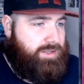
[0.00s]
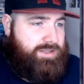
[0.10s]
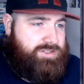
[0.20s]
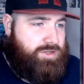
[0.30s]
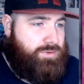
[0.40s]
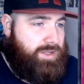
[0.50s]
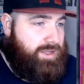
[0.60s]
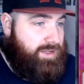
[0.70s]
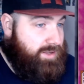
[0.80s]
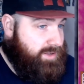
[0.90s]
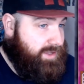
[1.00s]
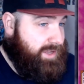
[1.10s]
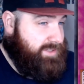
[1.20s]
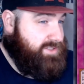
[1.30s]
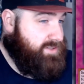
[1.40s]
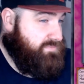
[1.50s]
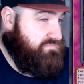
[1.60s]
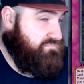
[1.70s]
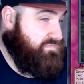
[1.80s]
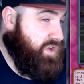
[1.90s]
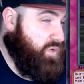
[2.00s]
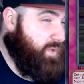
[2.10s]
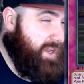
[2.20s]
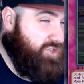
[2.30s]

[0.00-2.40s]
So, it's a weird